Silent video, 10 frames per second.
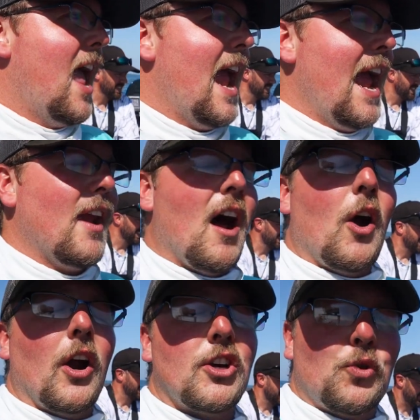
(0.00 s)
and
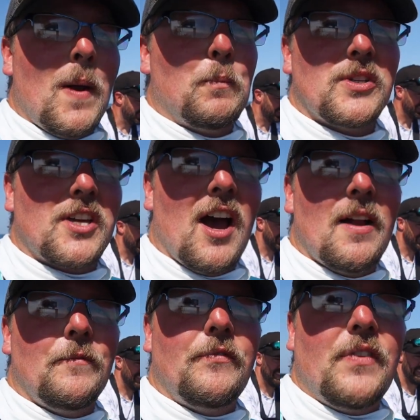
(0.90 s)
our trip was cut
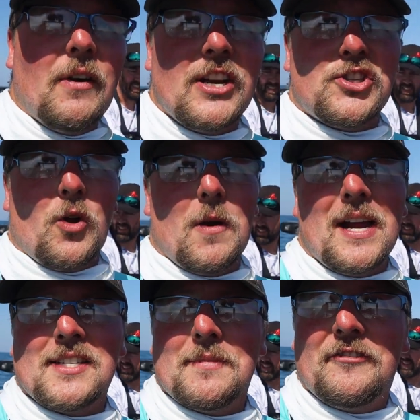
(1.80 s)
very short
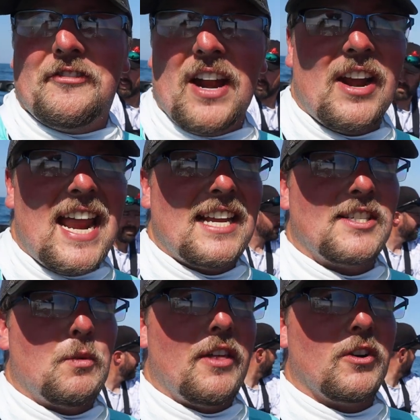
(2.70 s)
by some very
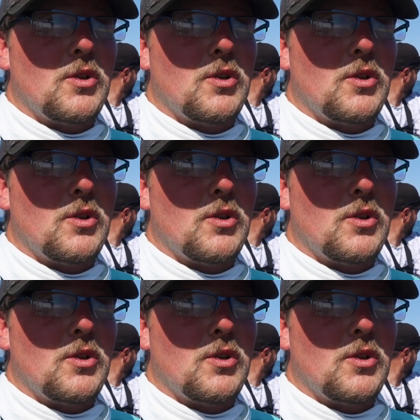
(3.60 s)
nasty weather.